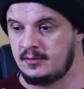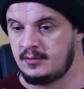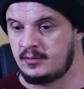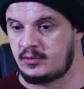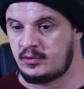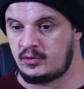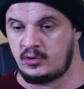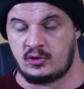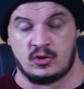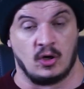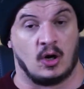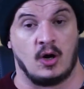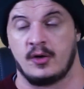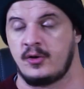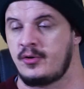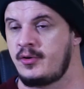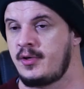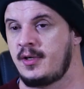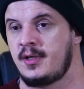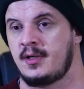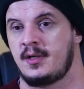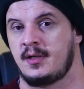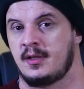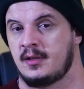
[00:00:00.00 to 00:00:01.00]

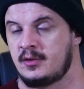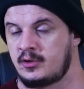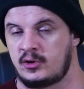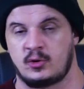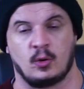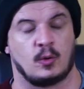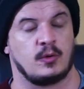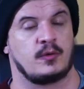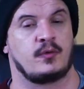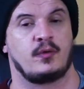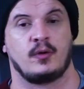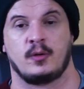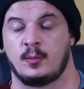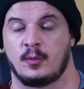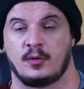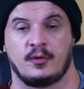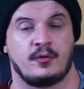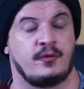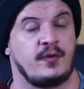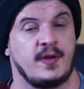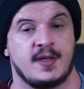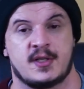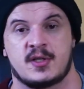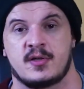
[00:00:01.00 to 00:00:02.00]
genre, short film
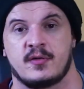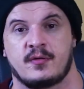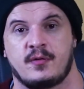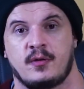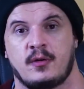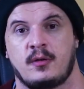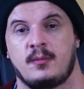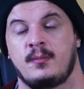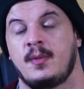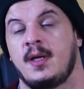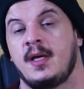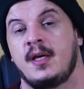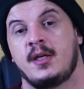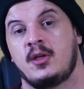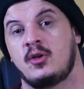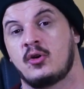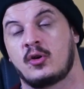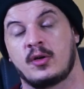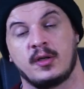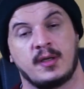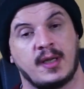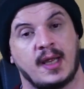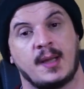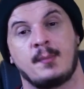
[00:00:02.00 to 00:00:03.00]
or feature film.
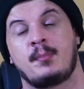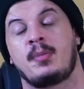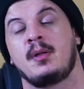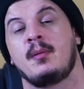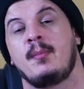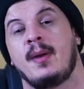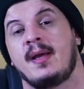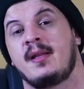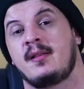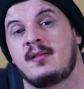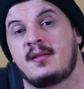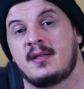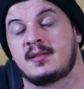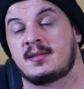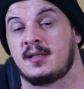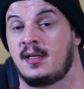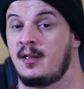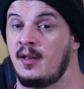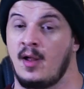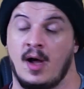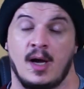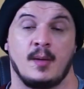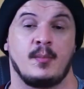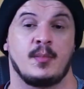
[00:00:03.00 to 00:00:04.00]
You can implement this
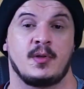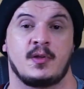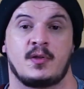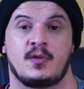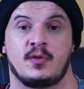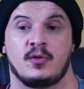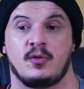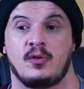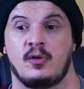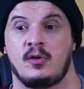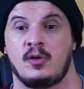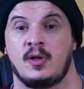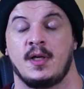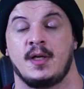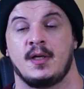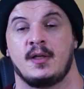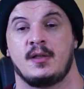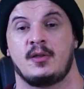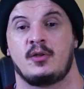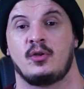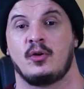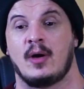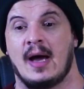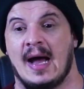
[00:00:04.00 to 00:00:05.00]
alignment tool
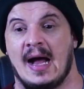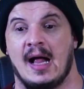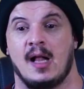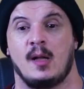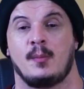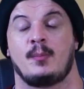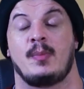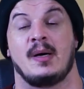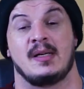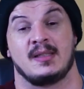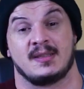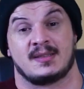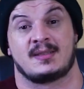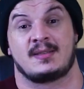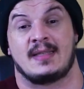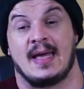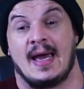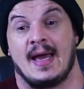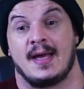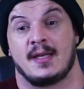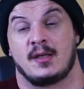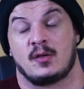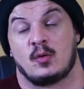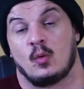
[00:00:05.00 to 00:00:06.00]
to help
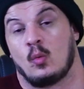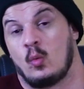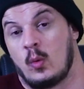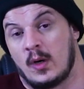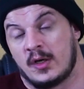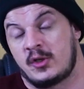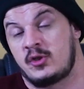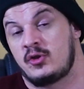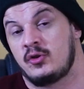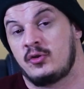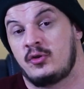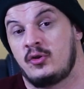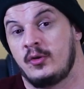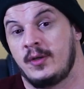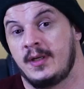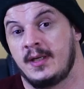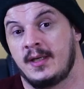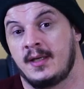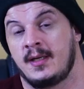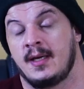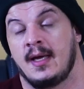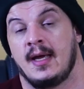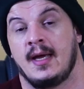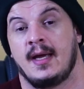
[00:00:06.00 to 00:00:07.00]
understand what you're
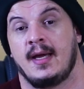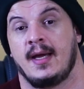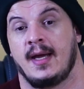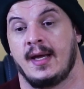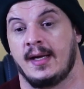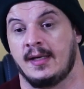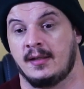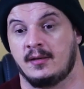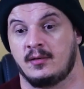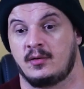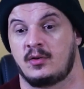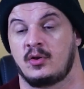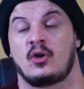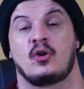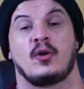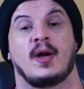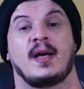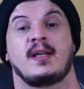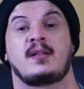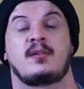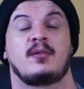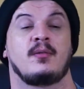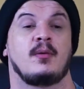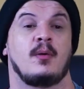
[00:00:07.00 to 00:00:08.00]
doing and to
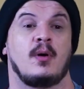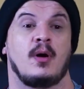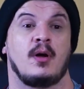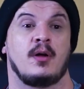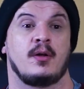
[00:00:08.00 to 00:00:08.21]
create